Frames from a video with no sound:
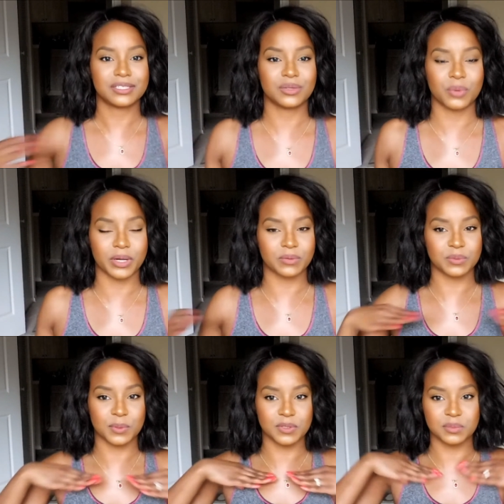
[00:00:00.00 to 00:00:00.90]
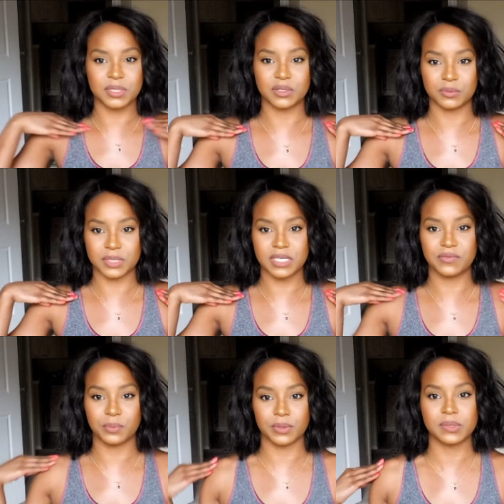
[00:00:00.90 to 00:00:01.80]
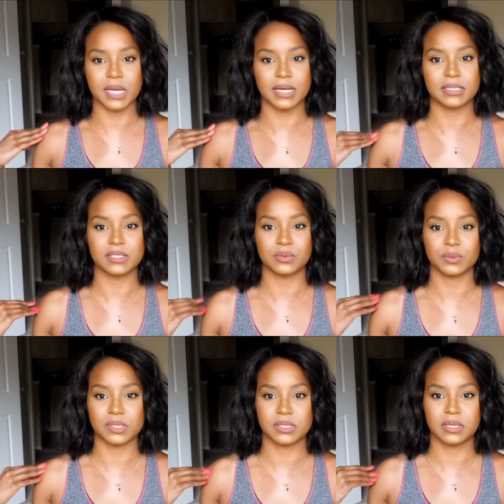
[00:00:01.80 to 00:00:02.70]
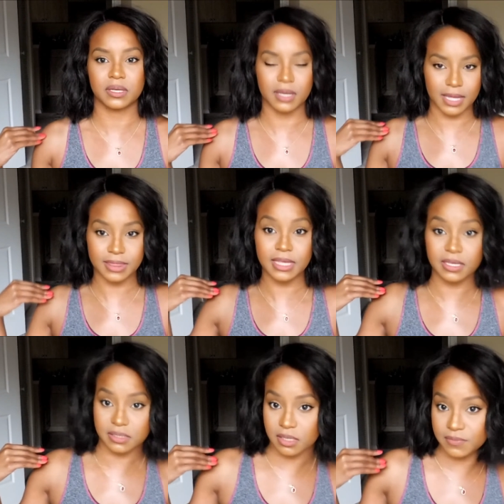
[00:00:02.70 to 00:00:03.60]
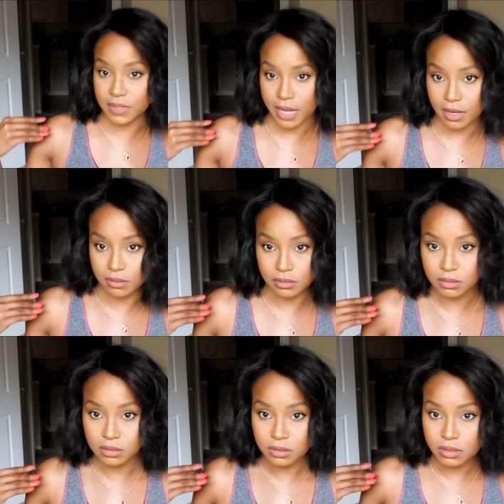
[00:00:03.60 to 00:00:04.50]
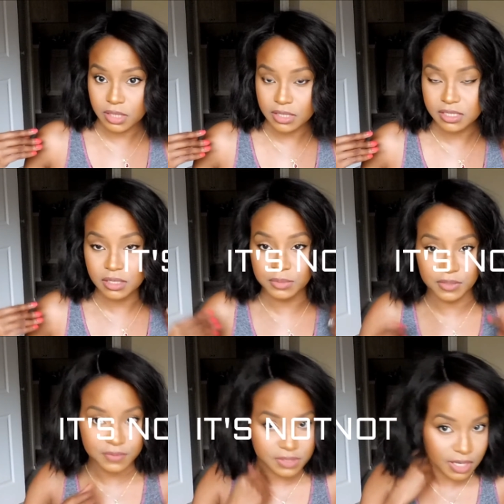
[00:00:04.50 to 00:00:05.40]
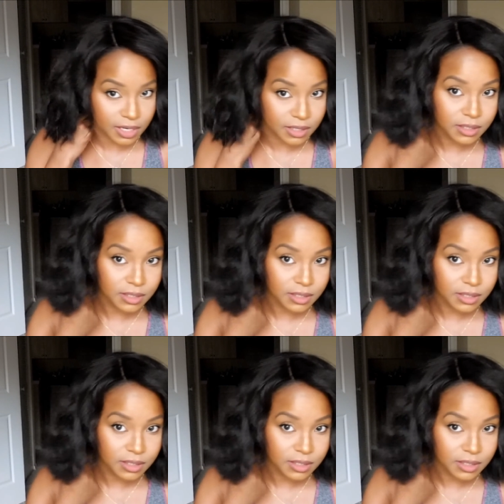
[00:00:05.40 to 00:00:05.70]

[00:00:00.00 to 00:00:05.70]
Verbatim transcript: to where it was supposed to be, and it was even both sides. So it was, I think it's even now. Y'all tell me if it's not.